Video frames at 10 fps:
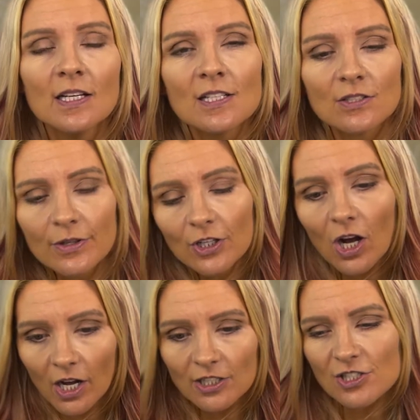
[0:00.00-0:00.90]
So there
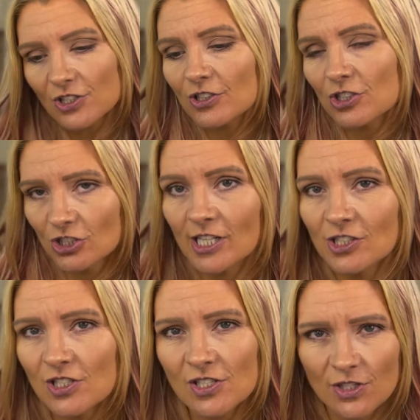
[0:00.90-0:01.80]
are certain
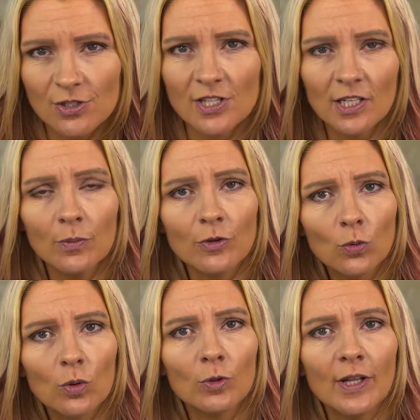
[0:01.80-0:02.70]
changes associated with
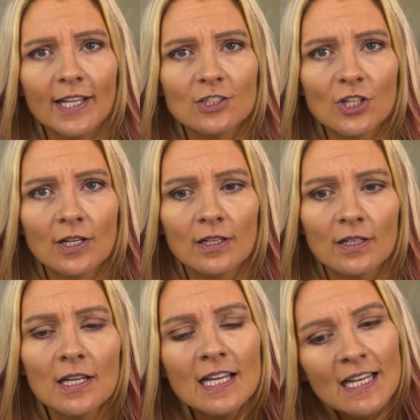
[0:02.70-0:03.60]
normal aging,
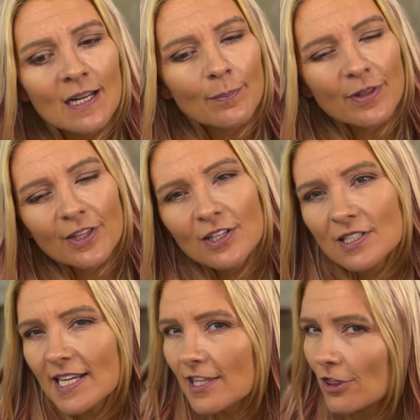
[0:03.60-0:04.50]
but
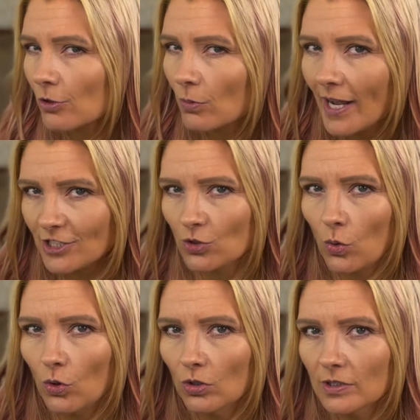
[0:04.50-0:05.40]
there's a
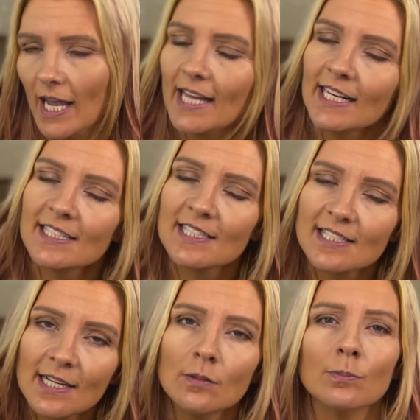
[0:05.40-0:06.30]
threshold, and at
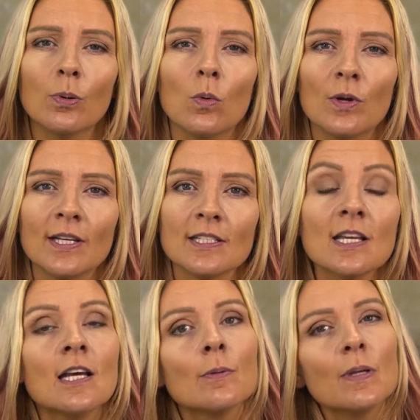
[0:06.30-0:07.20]
some point,
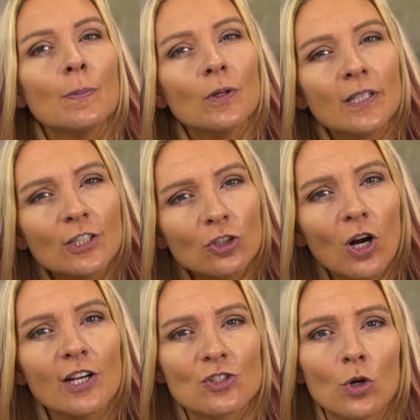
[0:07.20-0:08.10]
people can
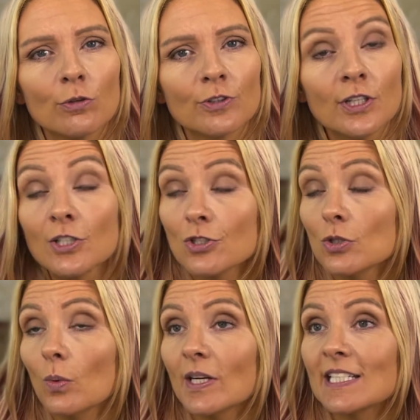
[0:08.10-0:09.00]
cross over into
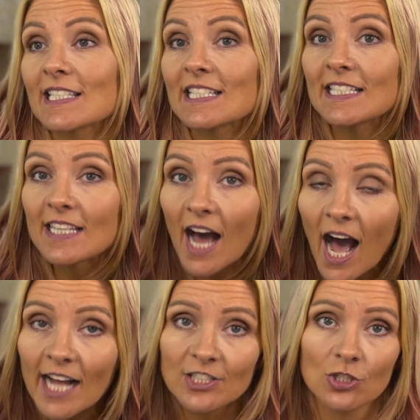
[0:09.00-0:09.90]
what is
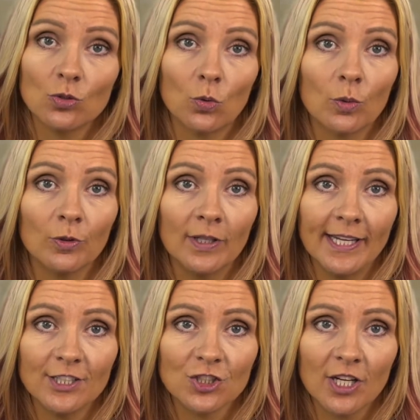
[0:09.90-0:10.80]
not normal
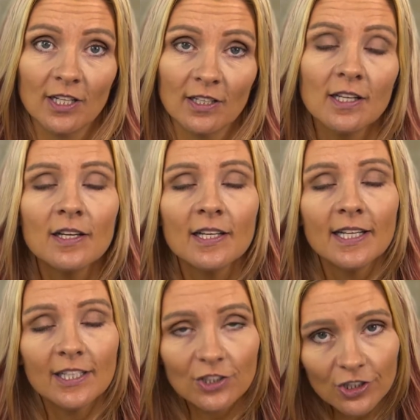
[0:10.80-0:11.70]
aging.
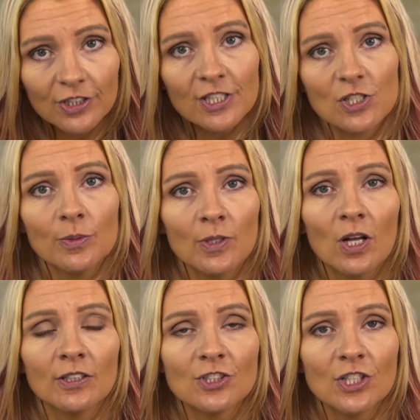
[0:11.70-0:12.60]
In current
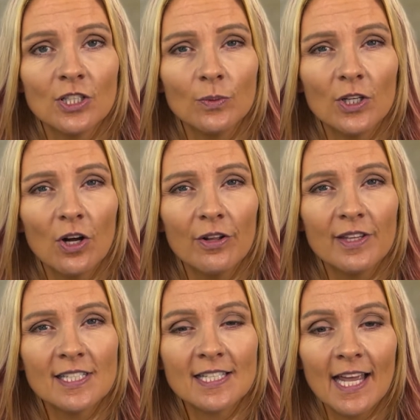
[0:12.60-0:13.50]
terminology, we call
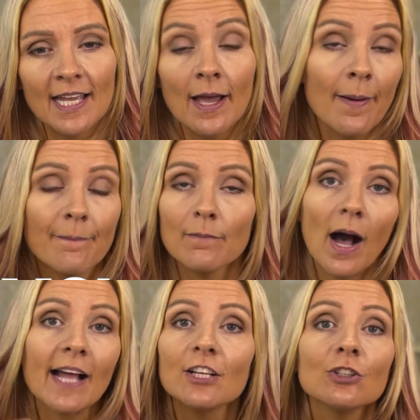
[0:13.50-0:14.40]
this a
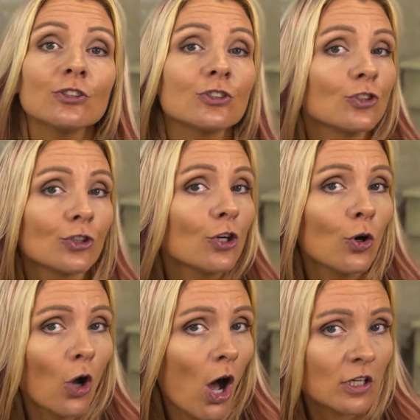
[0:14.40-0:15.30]
mild
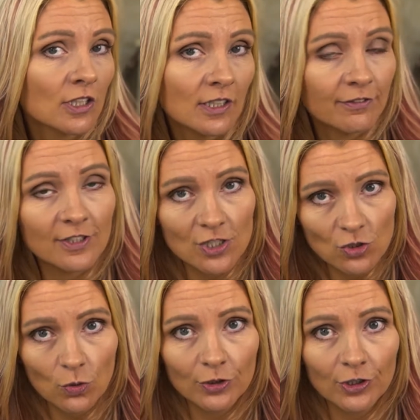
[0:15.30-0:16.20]
neurocognitive
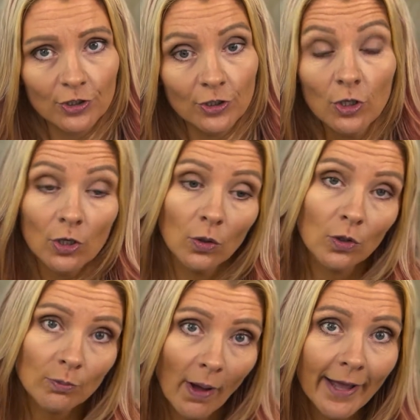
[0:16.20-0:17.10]
disorder,
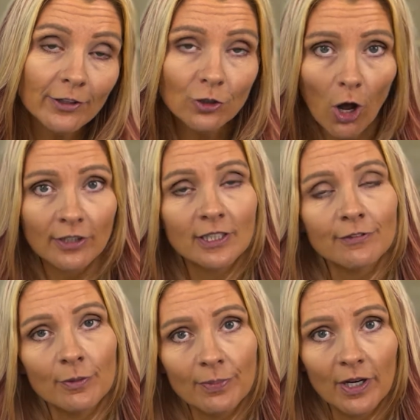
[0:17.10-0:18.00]
or mild cognitive
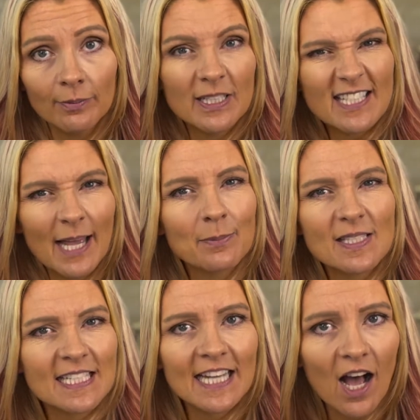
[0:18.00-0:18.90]
impairment,
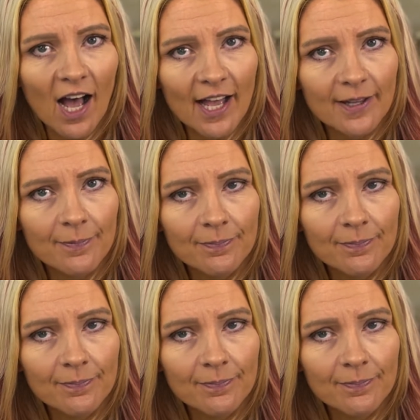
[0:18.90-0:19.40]
MCI.